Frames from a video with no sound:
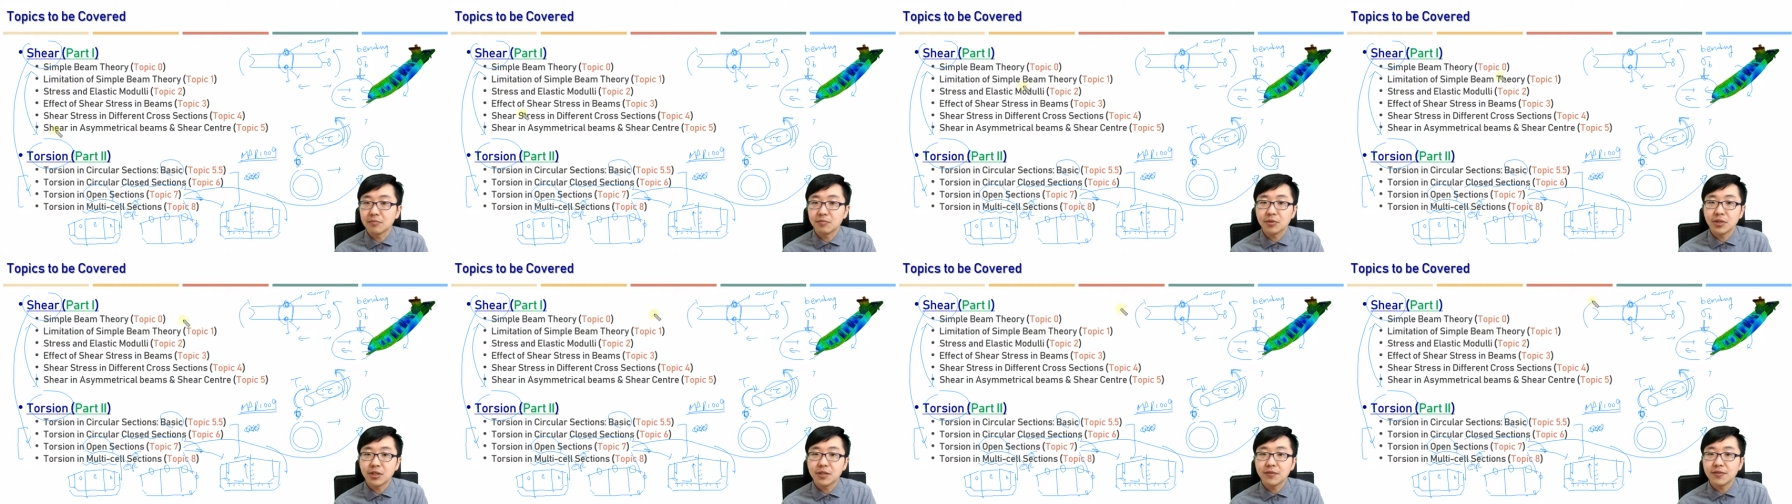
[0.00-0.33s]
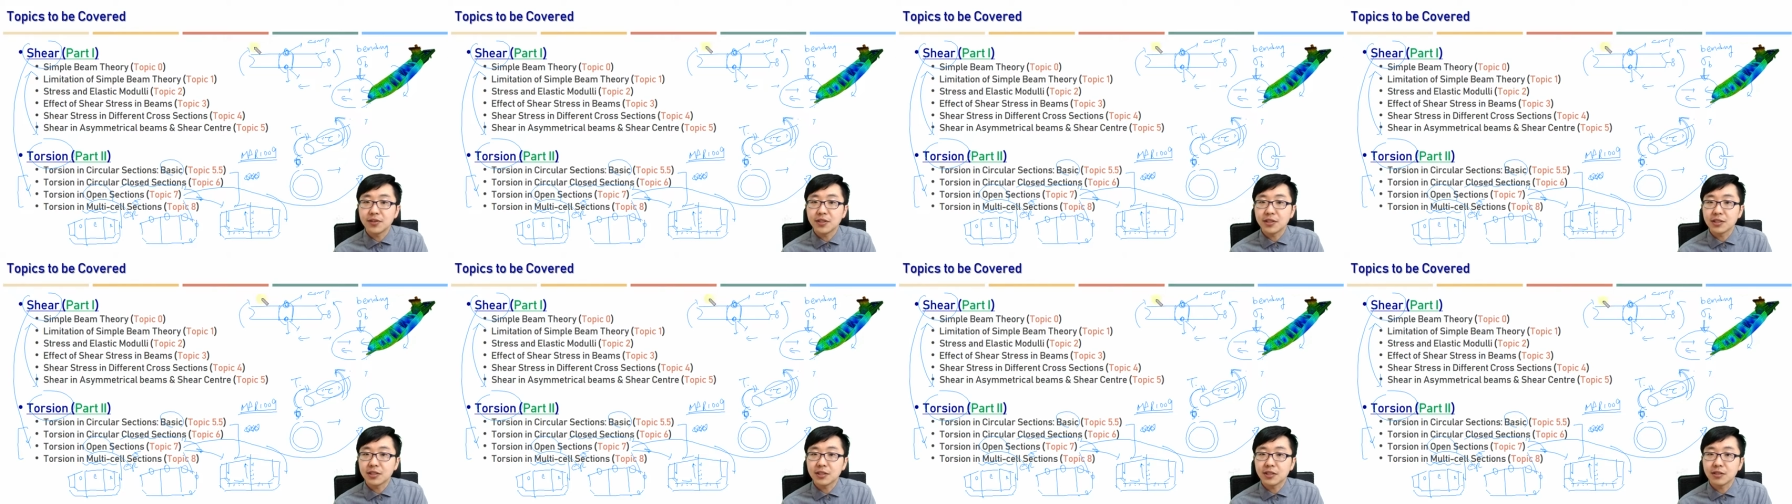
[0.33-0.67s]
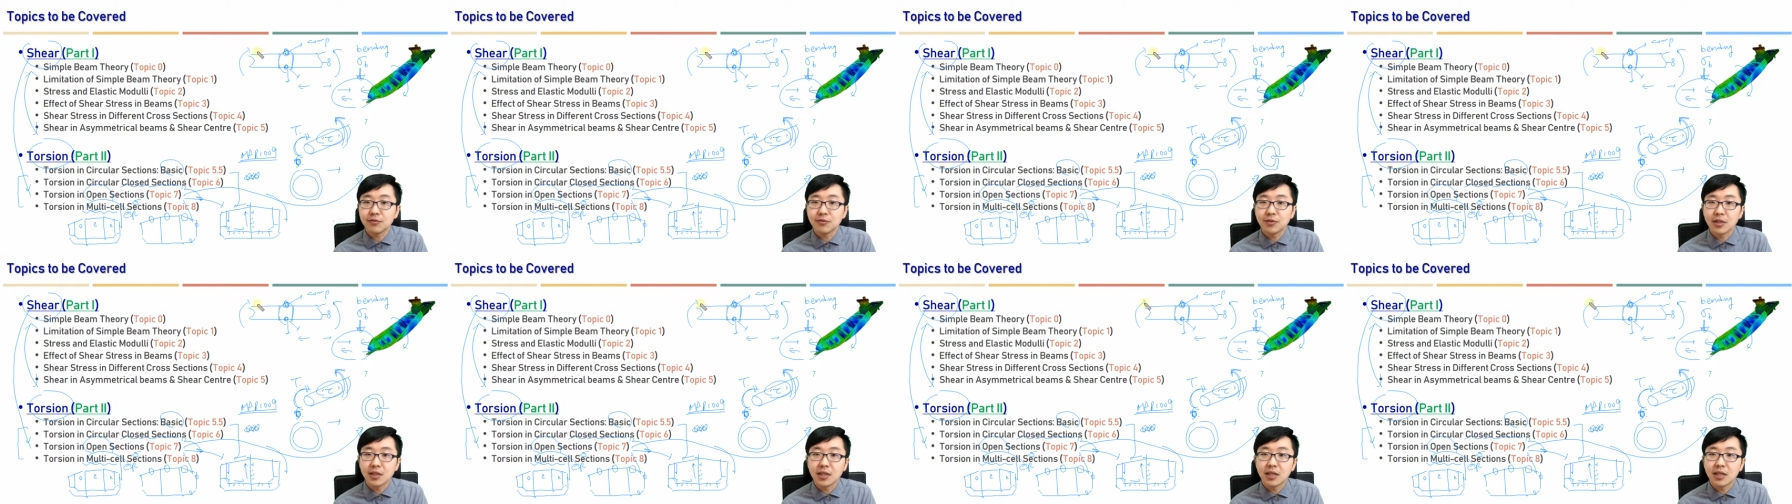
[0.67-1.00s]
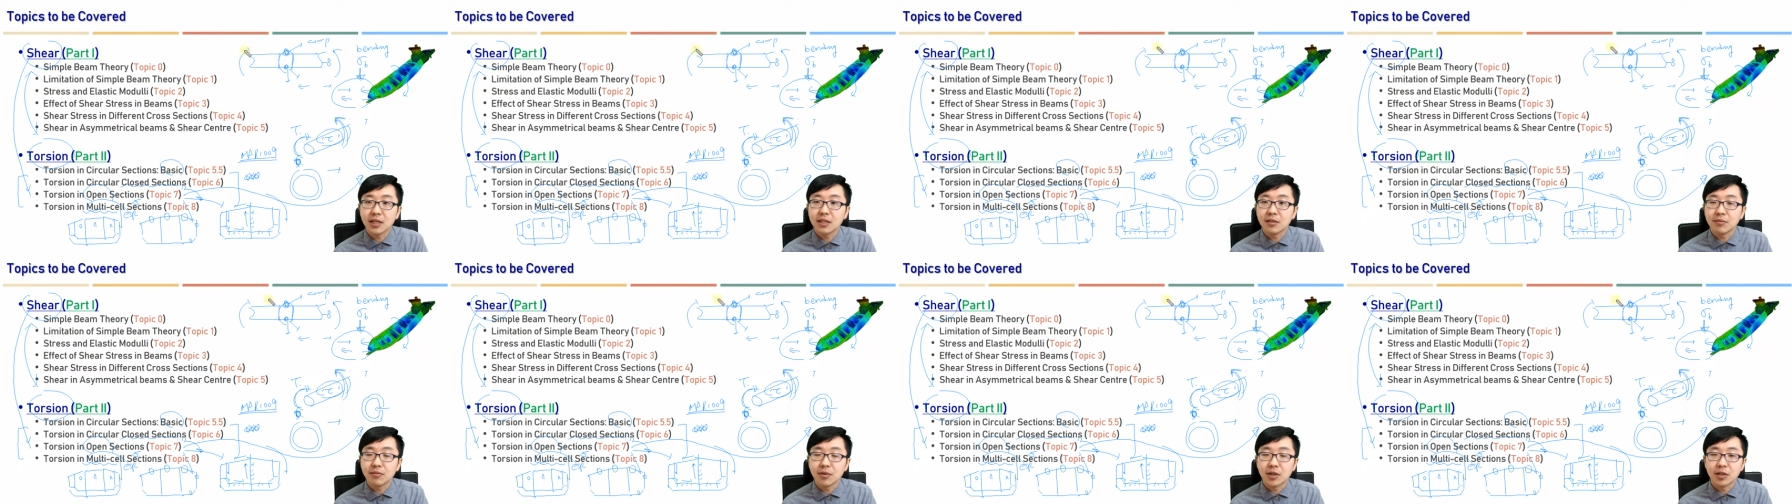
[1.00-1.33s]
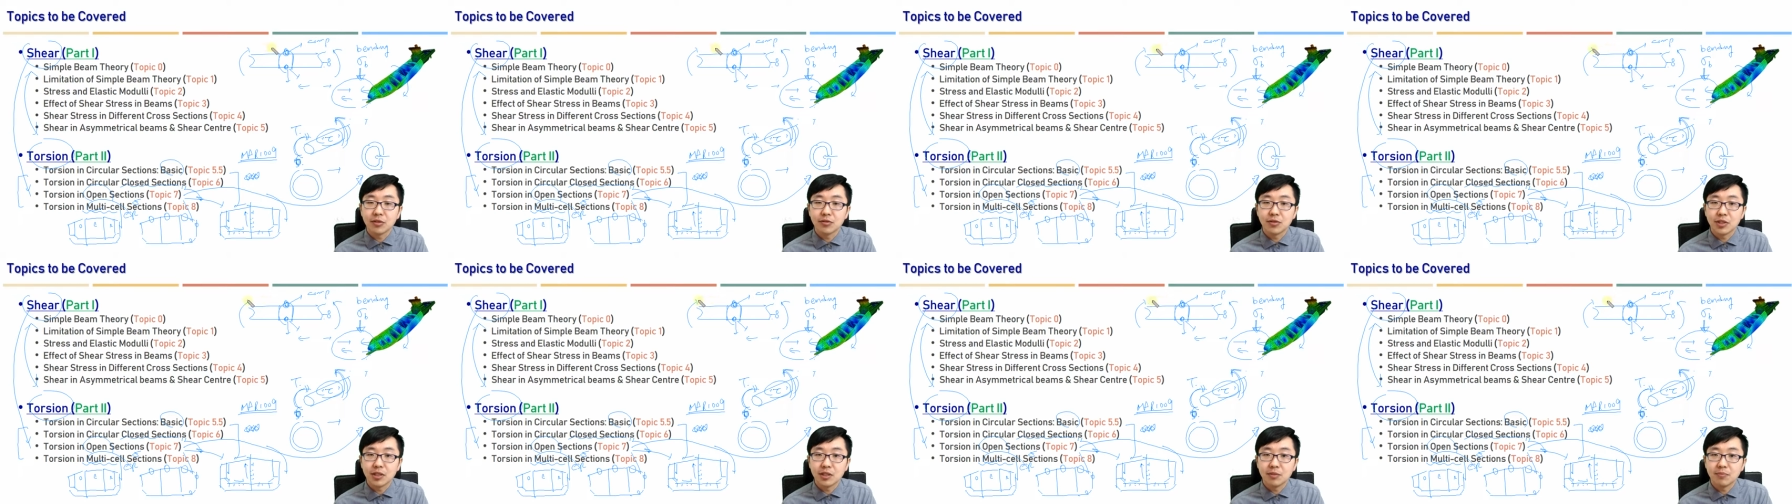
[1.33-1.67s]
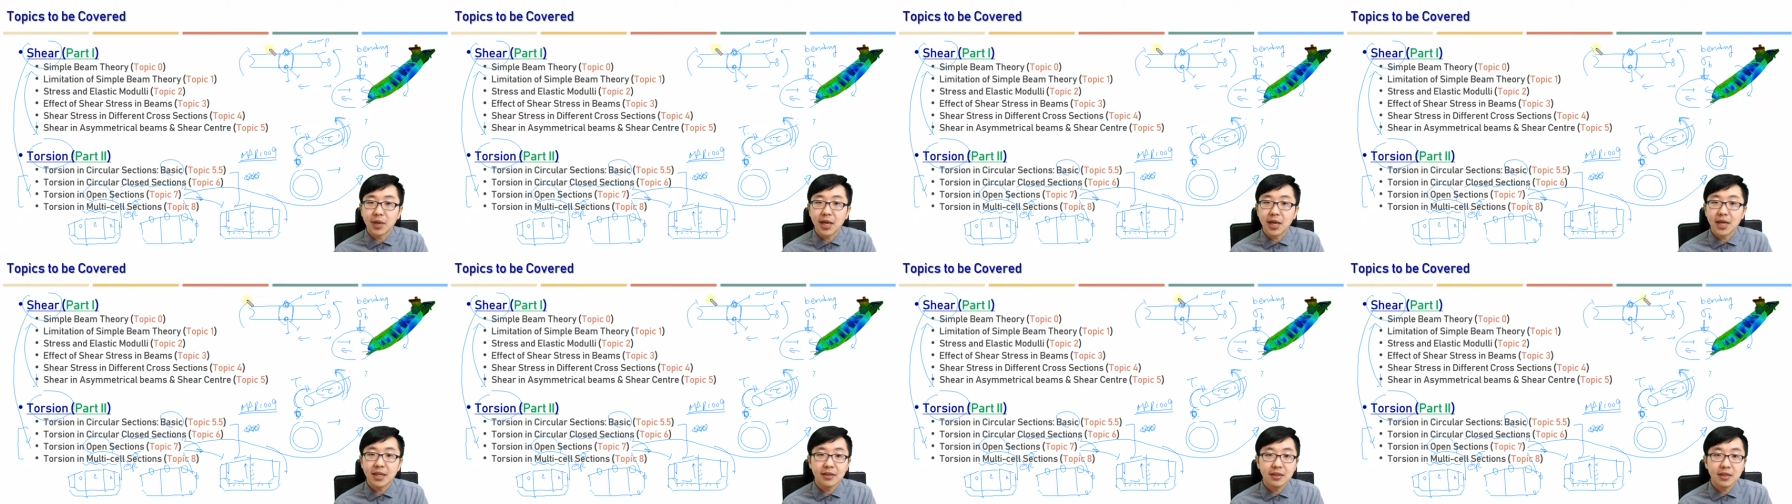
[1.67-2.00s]
previously we learned about the
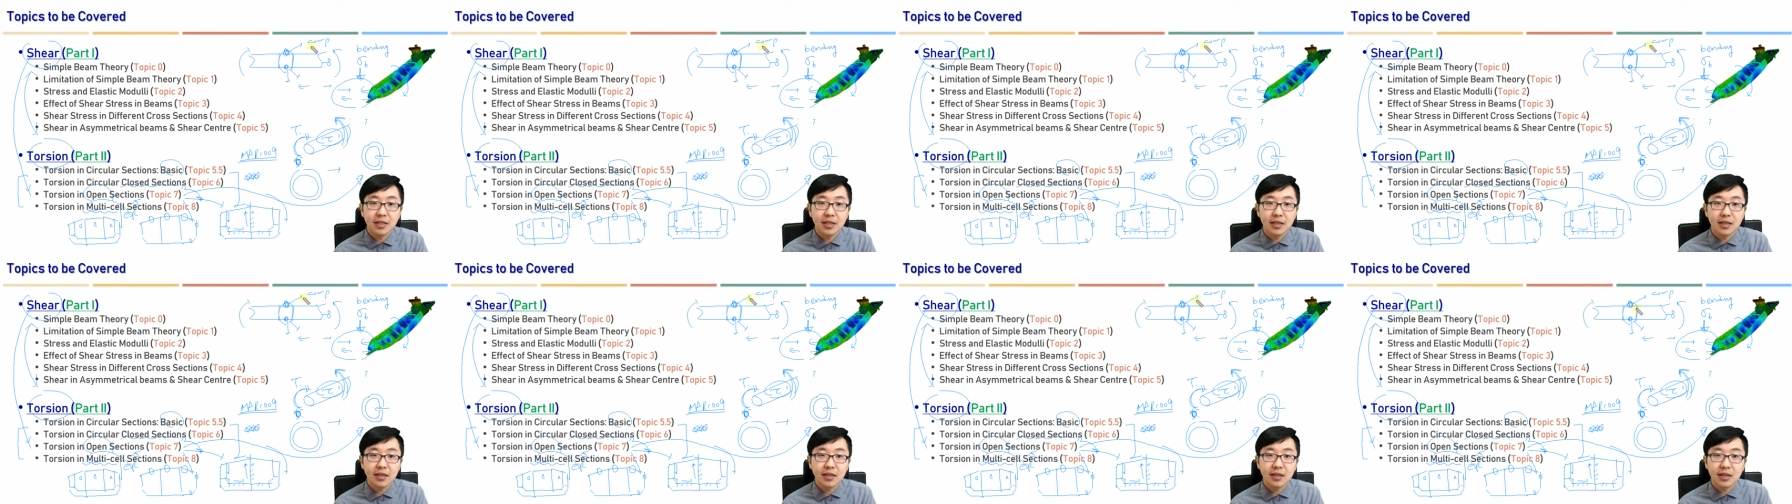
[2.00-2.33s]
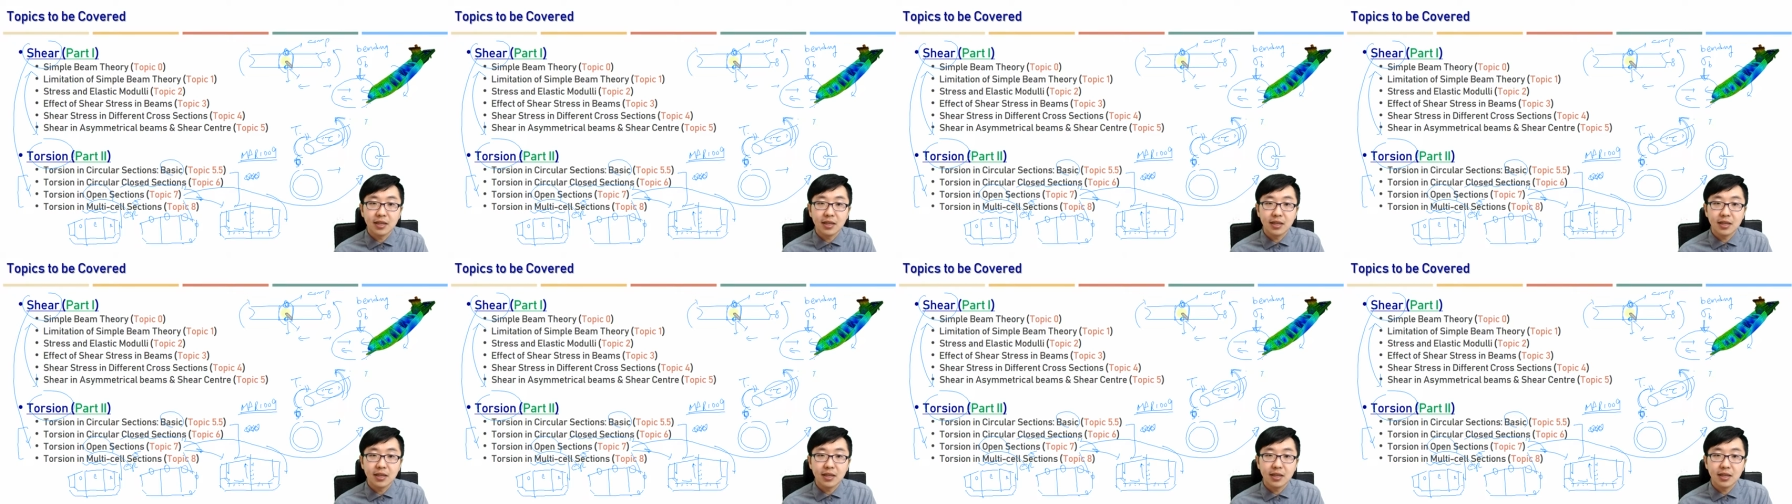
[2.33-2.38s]
bending